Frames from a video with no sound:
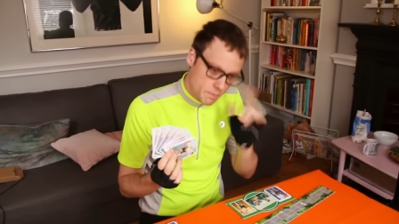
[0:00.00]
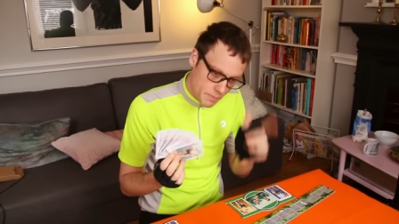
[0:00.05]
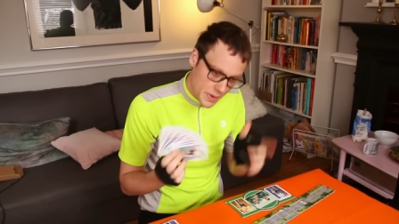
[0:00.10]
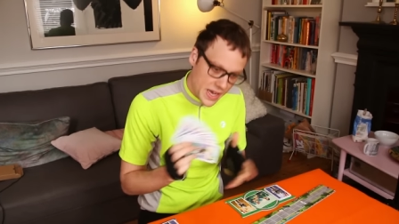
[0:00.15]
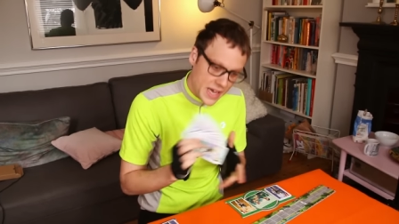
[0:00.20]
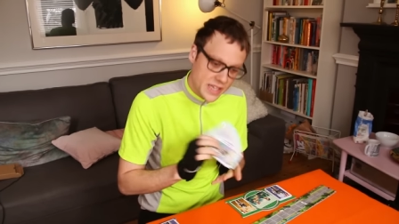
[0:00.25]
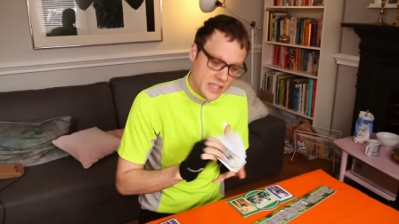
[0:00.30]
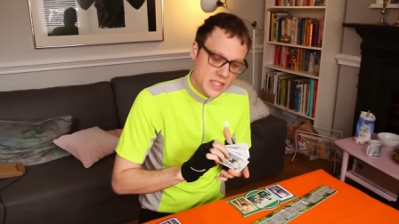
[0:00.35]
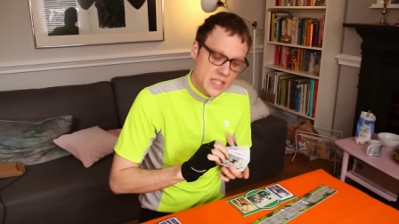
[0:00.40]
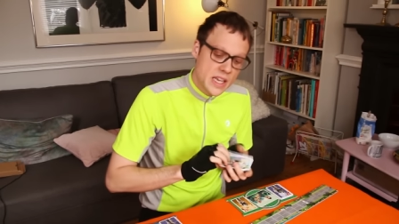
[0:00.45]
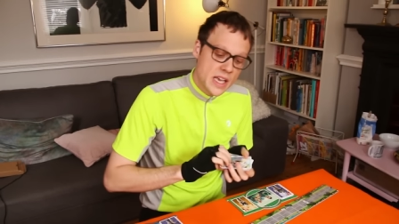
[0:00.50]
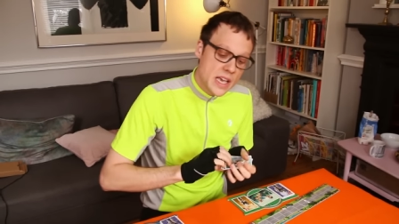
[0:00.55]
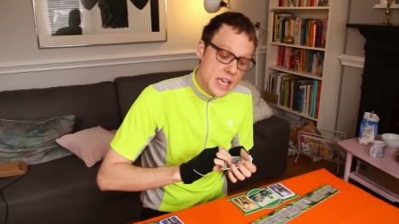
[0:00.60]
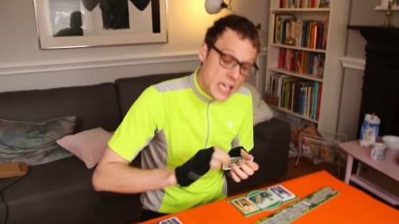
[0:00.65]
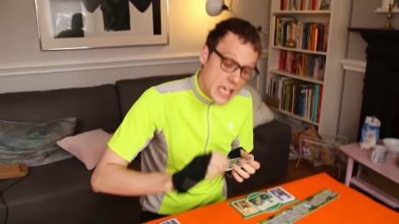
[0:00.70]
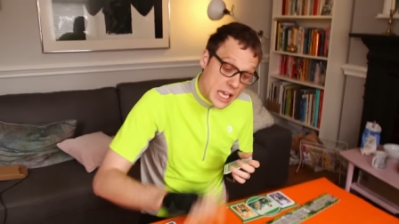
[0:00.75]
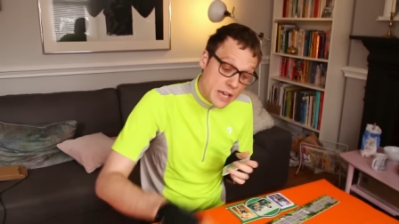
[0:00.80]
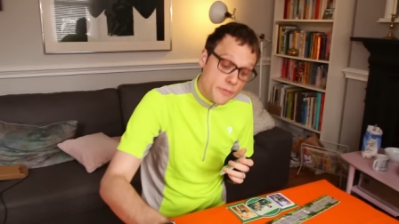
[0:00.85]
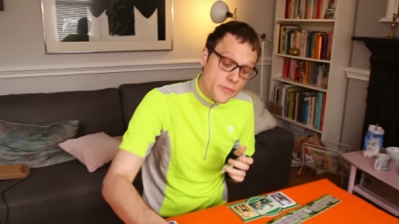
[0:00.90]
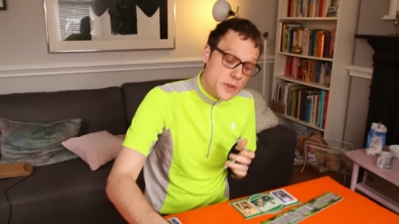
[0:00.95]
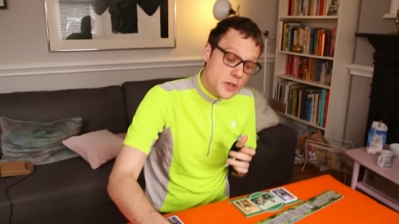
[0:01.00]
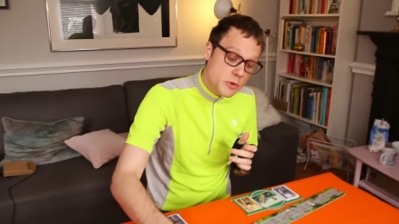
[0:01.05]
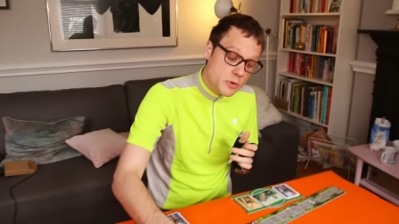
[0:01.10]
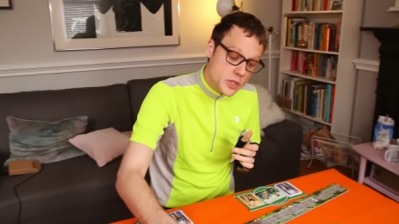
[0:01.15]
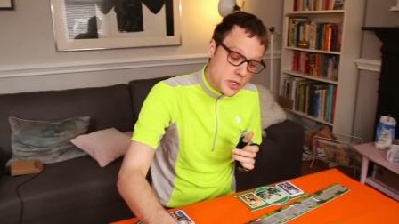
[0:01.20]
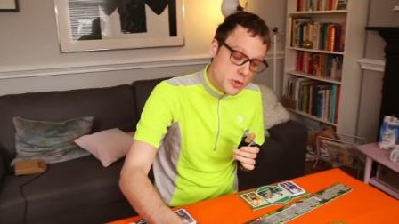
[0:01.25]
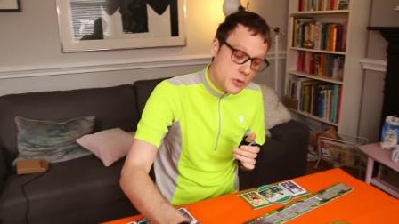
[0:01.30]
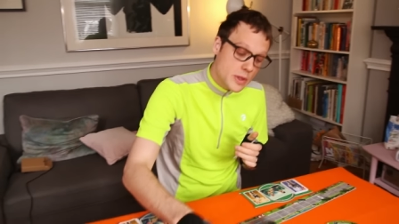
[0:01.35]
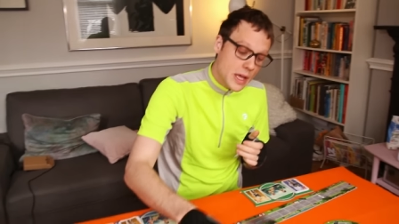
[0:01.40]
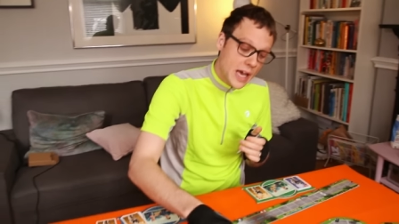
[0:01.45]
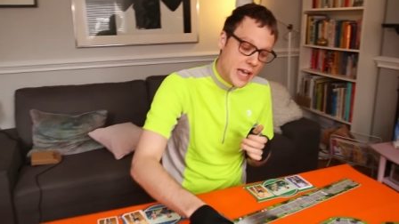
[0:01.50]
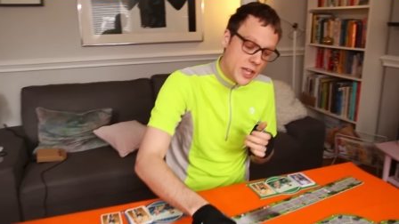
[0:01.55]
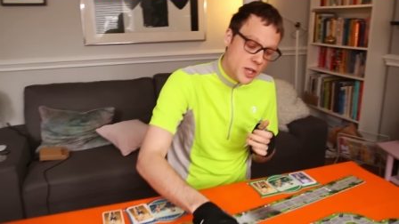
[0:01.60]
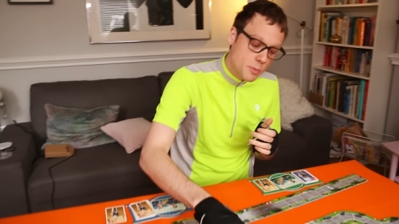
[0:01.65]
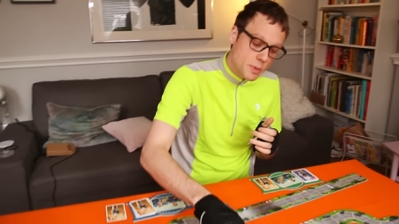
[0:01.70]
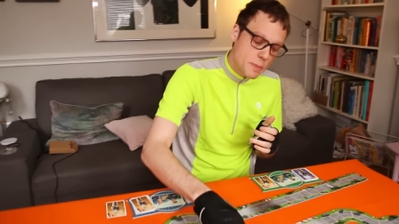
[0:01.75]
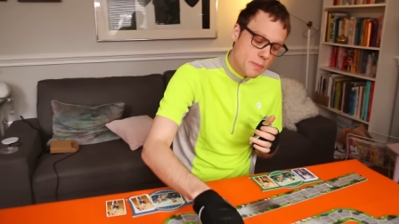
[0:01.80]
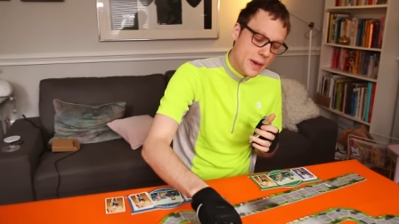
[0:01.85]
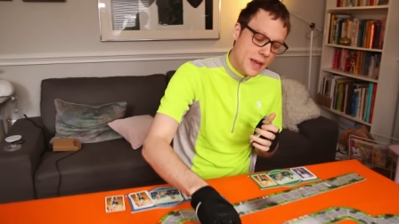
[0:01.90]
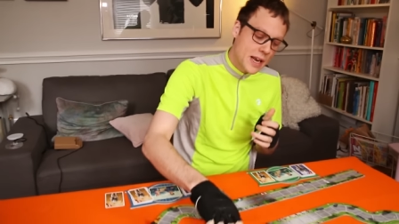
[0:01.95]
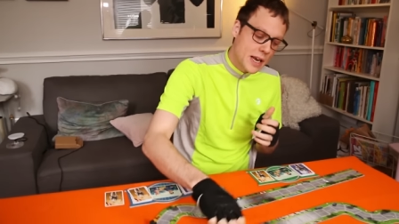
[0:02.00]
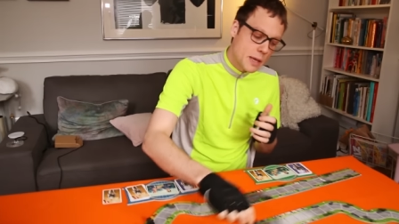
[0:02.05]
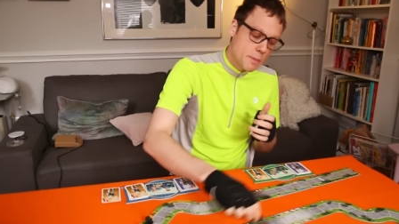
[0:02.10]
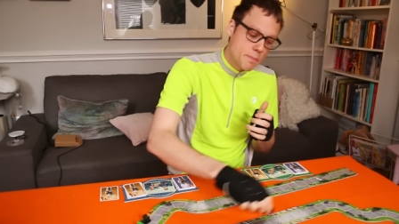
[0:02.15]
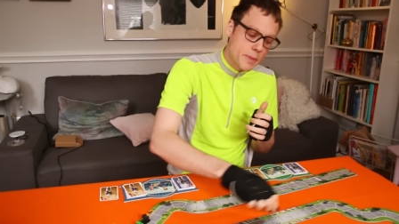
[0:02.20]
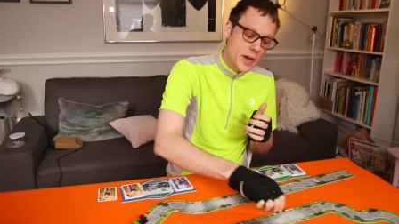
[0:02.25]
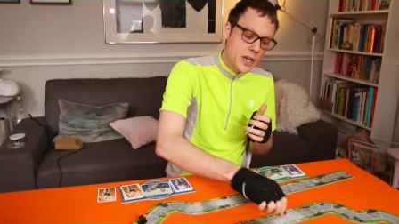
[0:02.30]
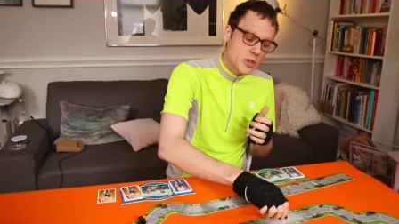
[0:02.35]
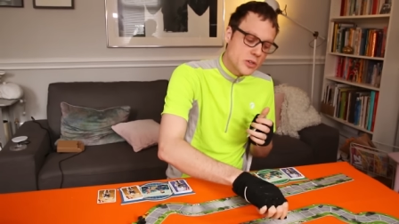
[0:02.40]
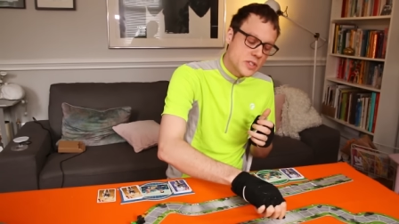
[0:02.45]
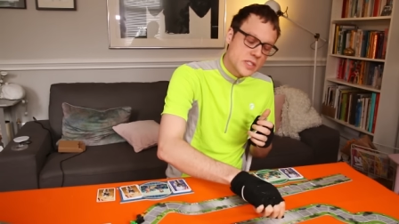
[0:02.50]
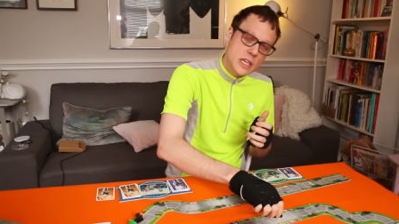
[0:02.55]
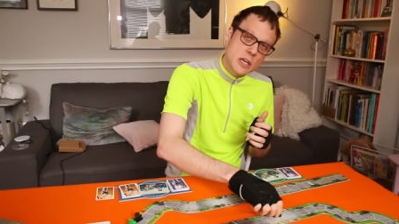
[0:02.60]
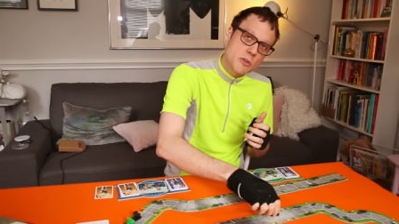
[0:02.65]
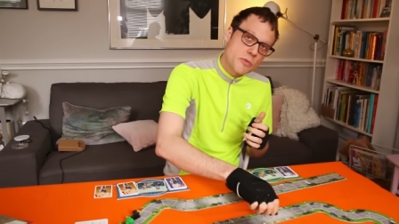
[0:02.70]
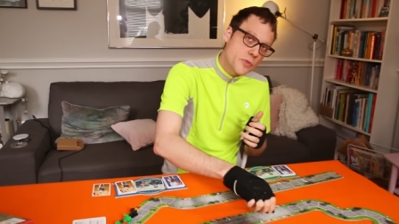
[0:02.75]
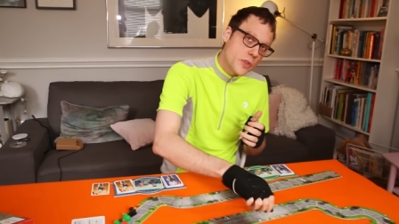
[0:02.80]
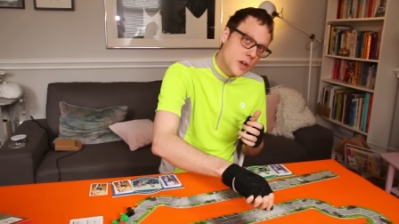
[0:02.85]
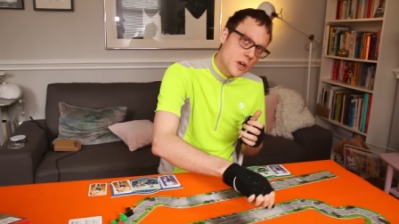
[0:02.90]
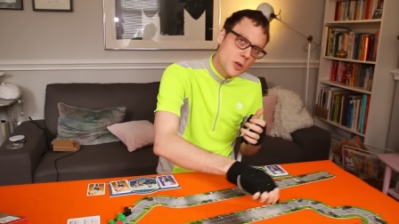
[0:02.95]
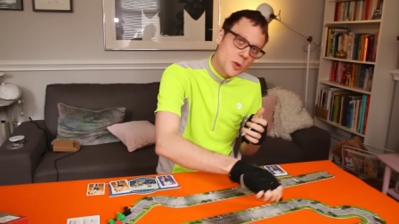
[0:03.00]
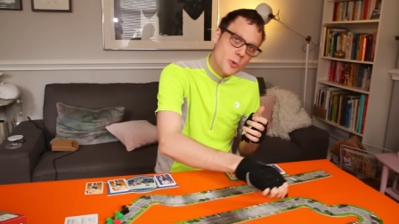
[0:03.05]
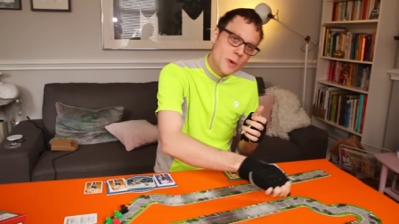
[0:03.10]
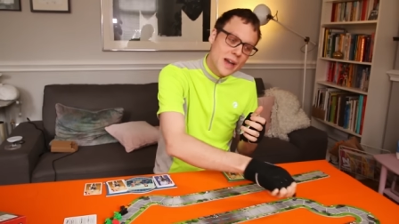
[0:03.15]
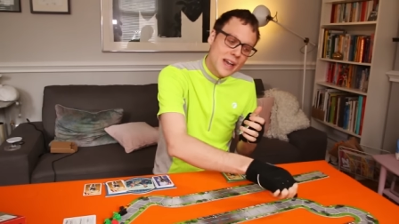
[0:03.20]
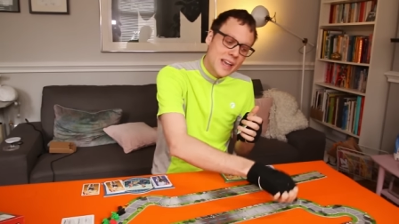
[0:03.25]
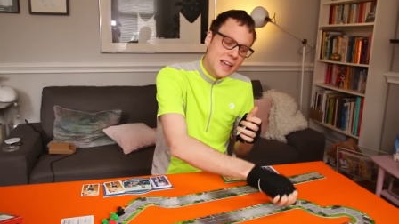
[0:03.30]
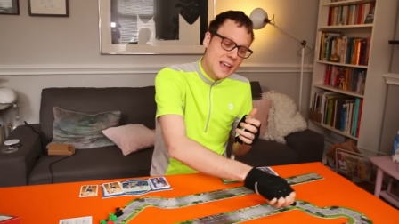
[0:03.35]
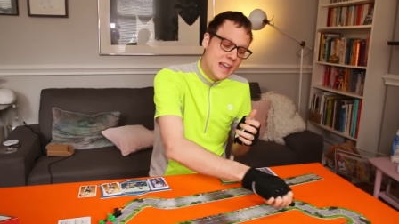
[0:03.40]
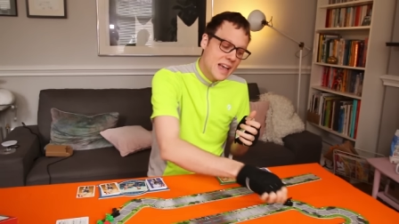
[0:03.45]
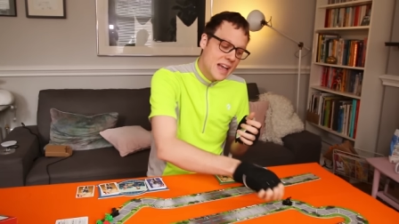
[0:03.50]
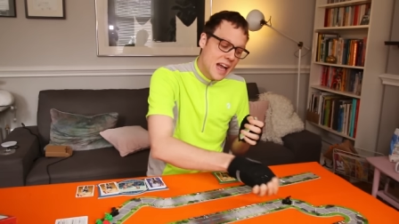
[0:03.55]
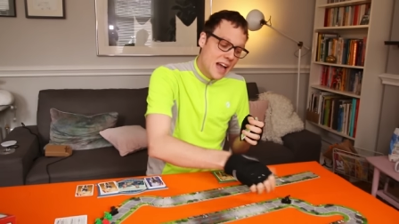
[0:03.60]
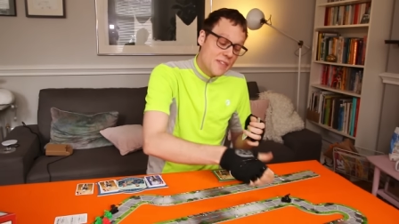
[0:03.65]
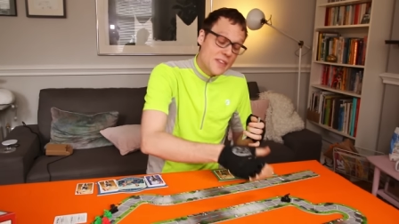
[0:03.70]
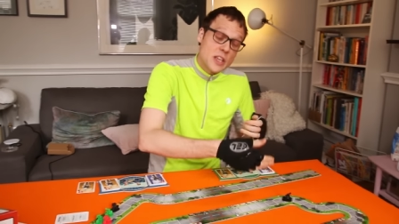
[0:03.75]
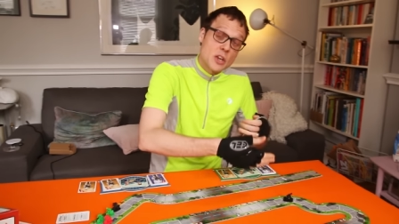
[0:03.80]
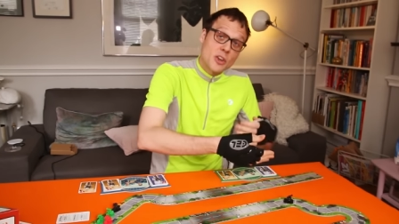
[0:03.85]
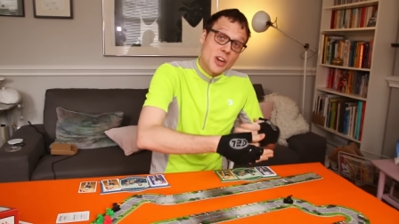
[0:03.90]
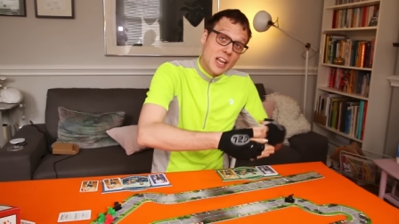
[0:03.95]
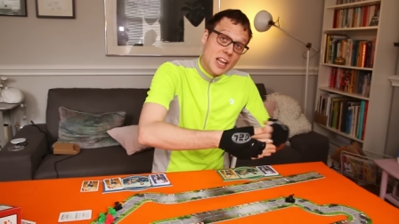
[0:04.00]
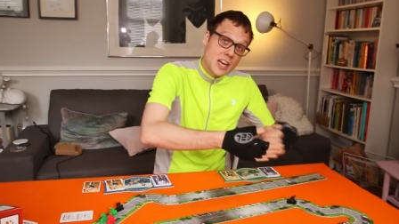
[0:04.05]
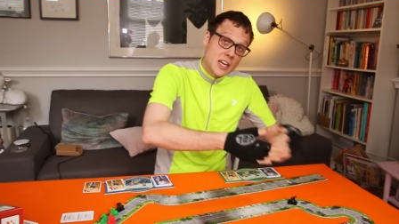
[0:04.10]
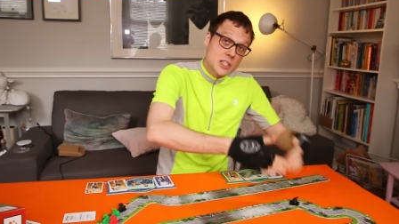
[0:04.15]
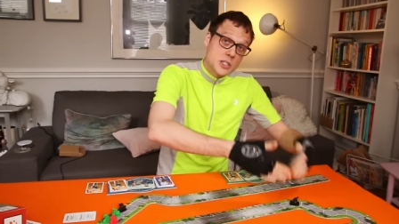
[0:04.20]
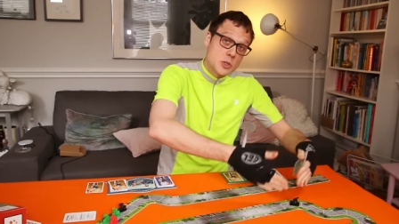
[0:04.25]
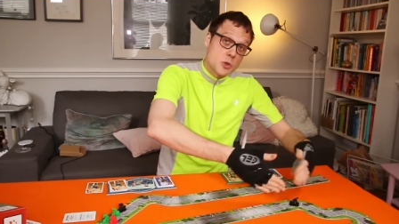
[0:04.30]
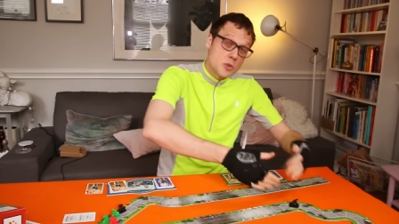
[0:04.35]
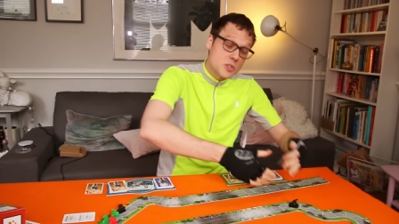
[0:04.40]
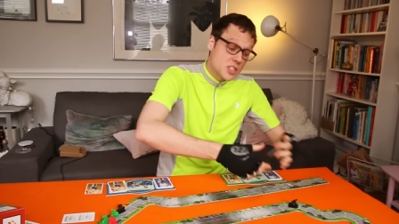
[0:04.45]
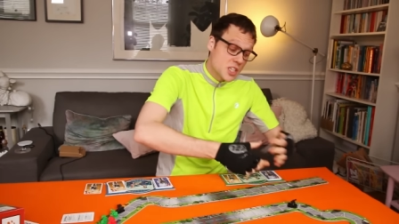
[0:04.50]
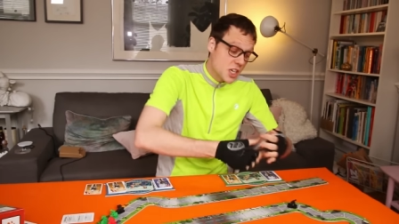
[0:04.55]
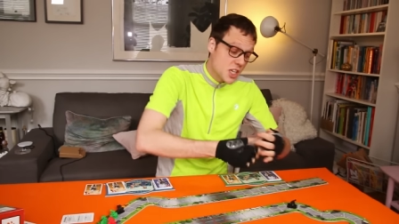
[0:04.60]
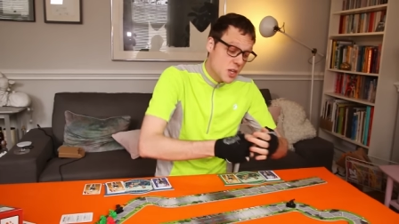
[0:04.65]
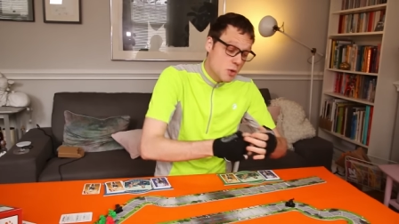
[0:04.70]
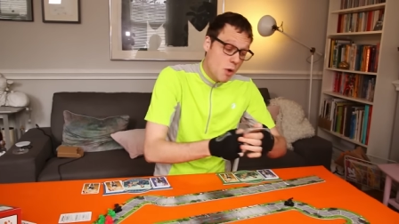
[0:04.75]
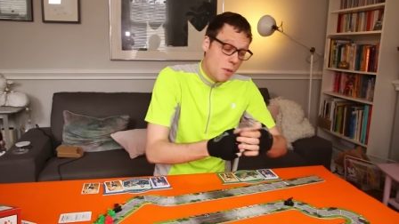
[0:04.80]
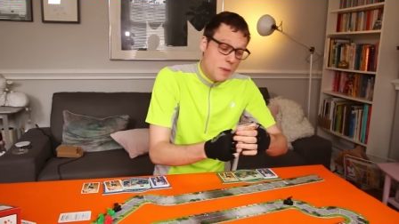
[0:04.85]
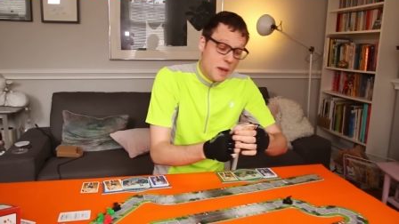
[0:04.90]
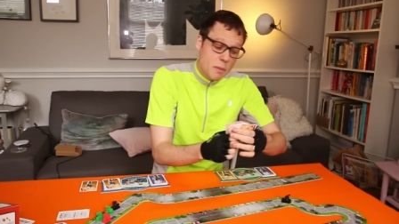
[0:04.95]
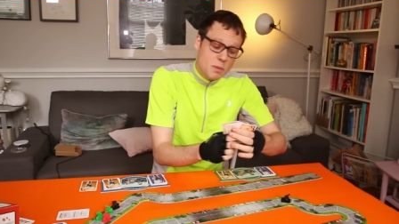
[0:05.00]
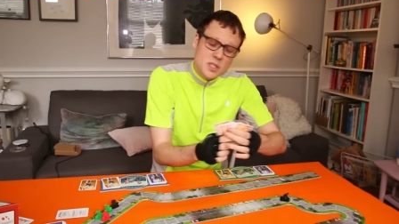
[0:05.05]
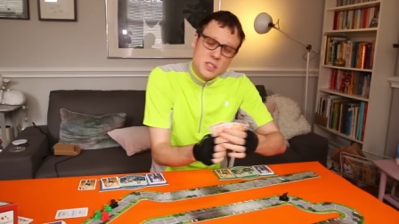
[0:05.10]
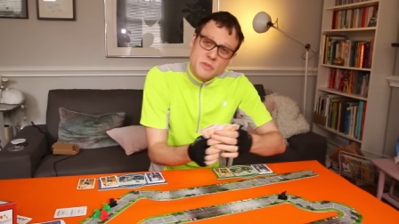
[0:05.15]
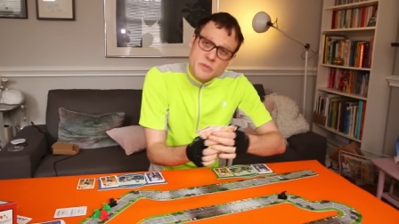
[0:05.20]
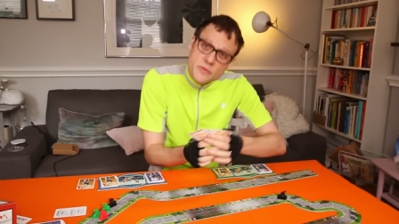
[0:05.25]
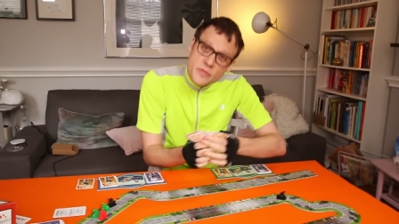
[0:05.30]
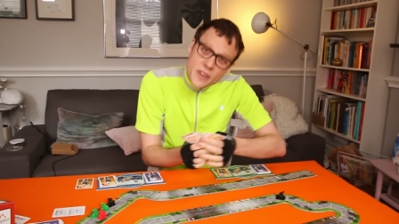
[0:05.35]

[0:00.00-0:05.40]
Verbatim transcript: But if you do that, you'll be paddling by yourself the whole way, and then you're going to get exhausted and you won't be able to